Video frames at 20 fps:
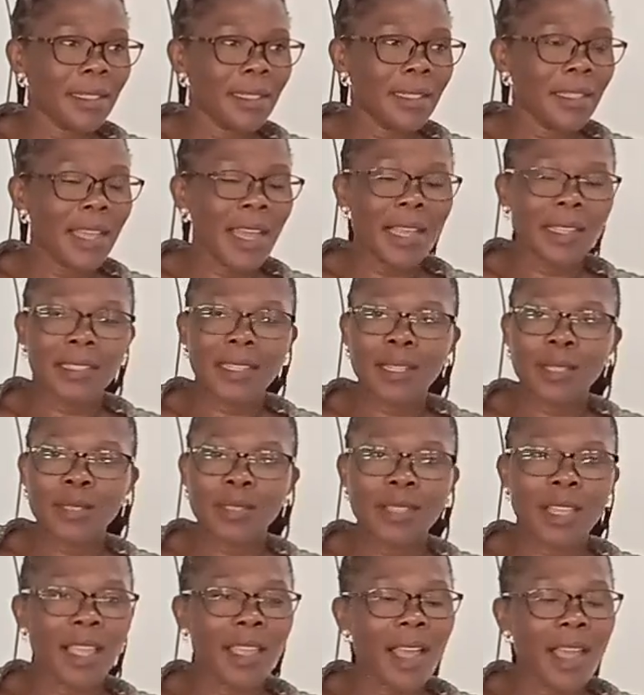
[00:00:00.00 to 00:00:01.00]
yeah,
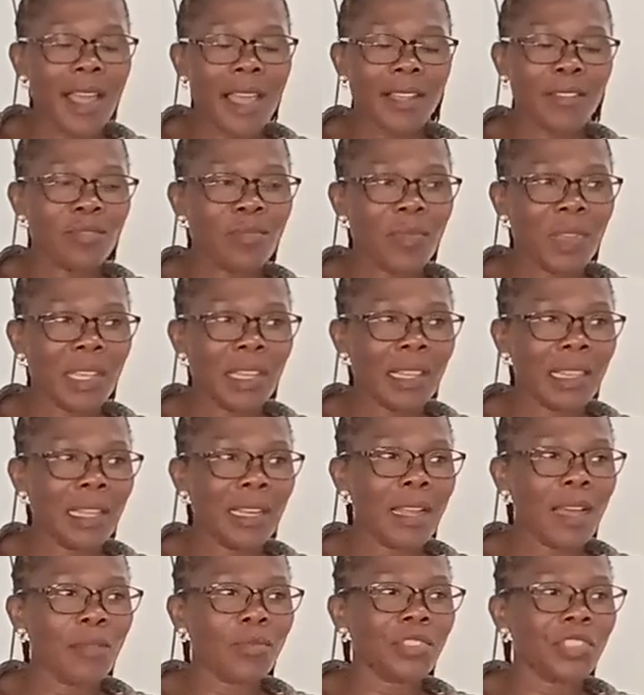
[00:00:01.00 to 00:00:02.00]
just say hi to me,
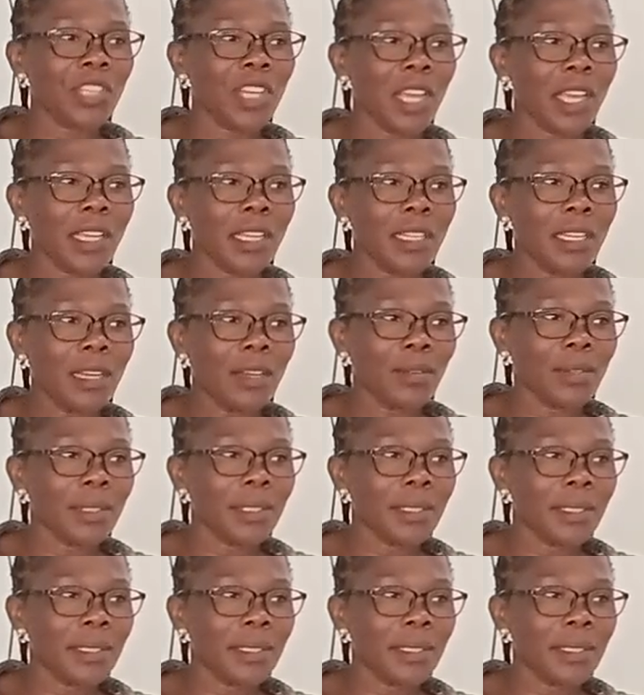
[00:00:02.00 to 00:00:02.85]
then I will check it out.